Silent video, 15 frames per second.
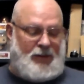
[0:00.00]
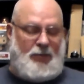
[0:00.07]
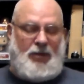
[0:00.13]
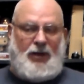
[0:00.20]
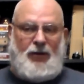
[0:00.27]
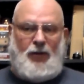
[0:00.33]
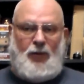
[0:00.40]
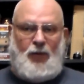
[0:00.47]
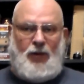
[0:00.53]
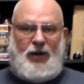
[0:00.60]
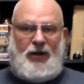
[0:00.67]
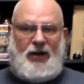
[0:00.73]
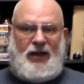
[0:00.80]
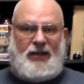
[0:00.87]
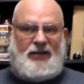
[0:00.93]
depending on where
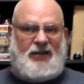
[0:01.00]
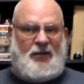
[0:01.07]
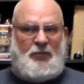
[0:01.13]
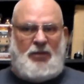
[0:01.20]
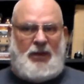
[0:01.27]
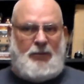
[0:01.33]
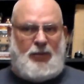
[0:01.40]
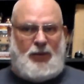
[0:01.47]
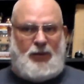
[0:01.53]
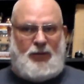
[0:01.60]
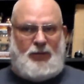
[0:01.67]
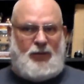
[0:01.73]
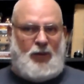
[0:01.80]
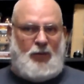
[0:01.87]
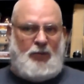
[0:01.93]
you're at. Some
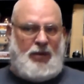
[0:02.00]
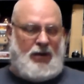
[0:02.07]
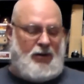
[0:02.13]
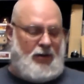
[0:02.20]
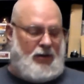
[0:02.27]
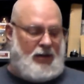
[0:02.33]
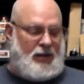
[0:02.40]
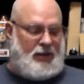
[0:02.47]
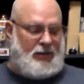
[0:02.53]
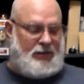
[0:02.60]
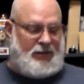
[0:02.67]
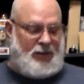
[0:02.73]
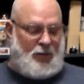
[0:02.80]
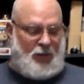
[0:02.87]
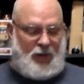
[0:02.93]
people will pick on
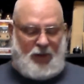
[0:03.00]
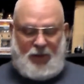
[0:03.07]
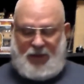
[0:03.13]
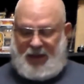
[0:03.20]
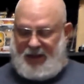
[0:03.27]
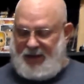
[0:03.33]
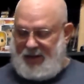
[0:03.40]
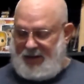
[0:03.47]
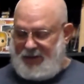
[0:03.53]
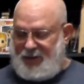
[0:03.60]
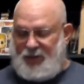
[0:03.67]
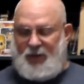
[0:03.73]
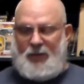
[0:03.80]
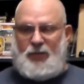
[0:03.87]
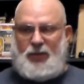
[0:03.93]
someone who they think's
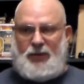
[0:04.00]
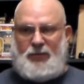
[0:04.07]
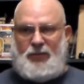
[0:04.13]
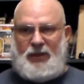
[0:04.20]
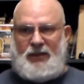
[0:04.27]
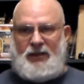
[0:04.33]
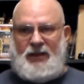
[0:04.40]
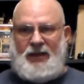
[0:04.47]
crippled, but